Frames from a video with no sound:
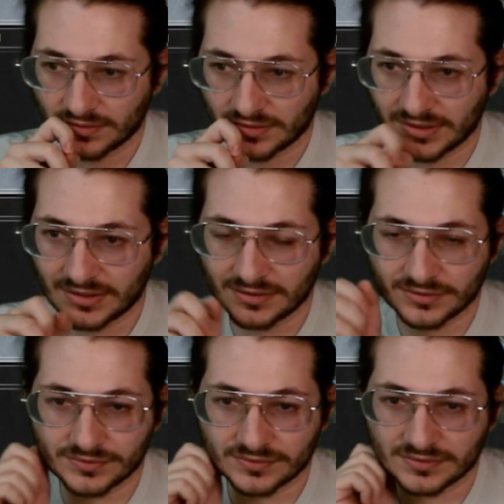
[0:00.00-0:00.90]
they can
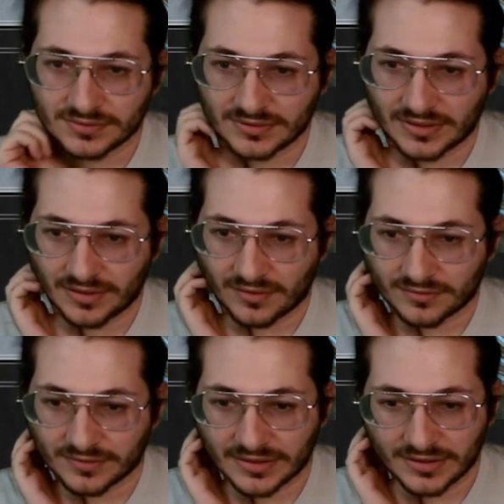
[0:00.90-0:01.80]
loot. They
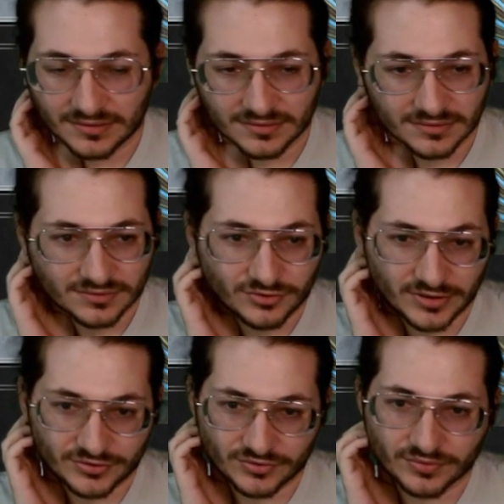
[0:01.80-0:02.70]
already
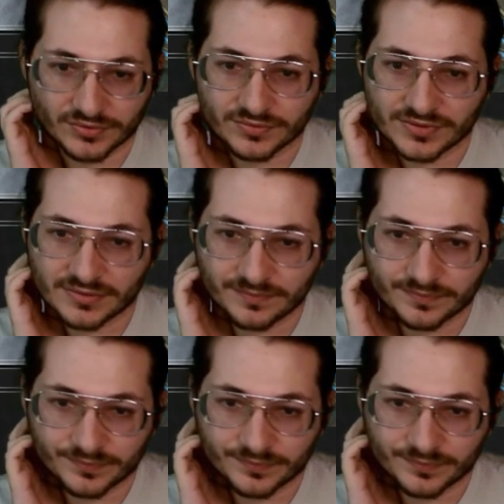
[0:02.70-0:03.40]
treasure cruised.